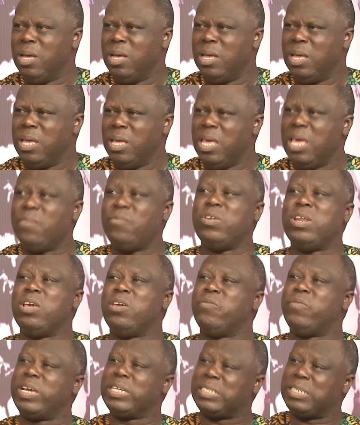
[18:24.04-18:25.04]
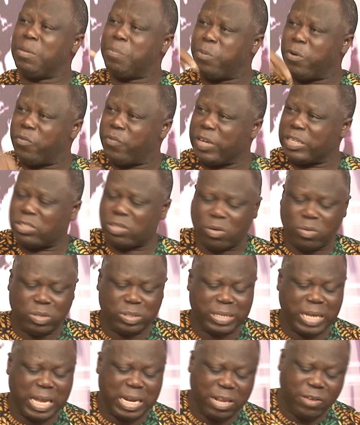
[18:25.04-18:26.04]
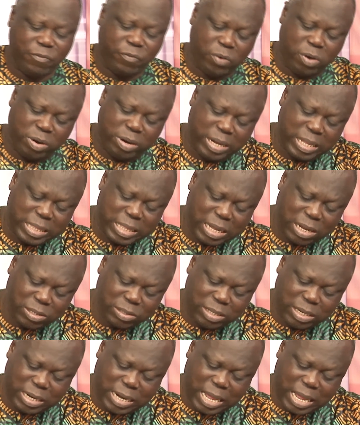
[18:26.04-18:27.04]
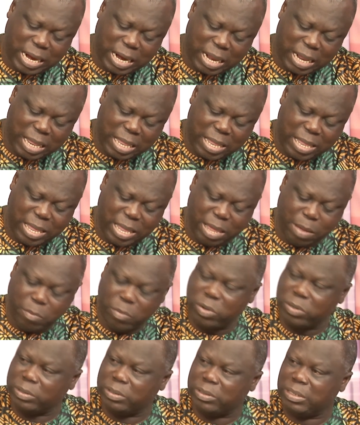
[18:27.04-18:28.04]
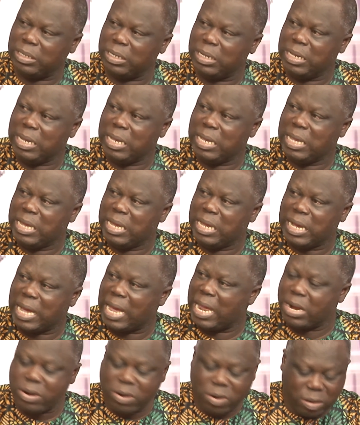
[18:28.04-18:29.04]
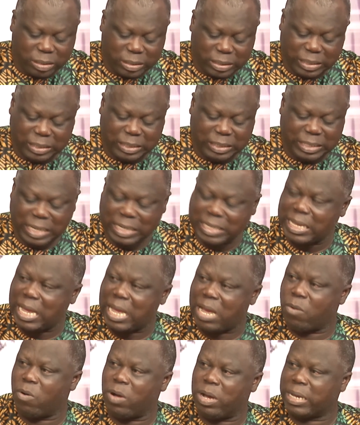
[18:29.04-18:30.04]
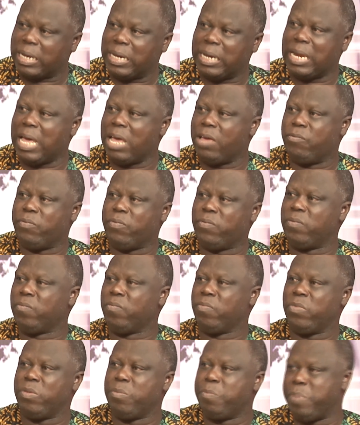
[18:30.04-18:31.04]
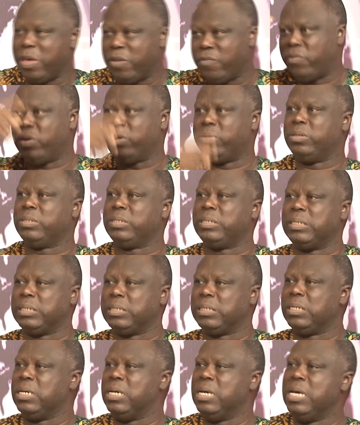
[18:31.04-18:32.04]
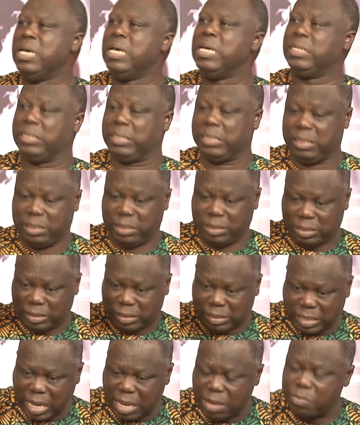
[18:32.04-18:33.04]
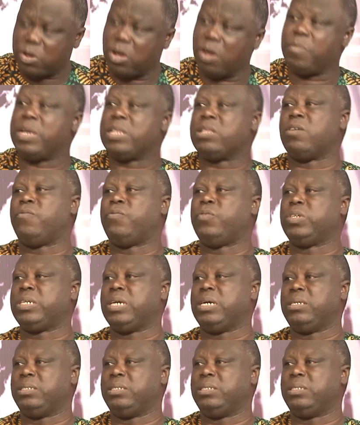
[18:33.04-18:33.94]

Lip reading: Even a university professor who is earning 400,000 naira a month cannot in his entire working life pay for those things. It's still the same government officials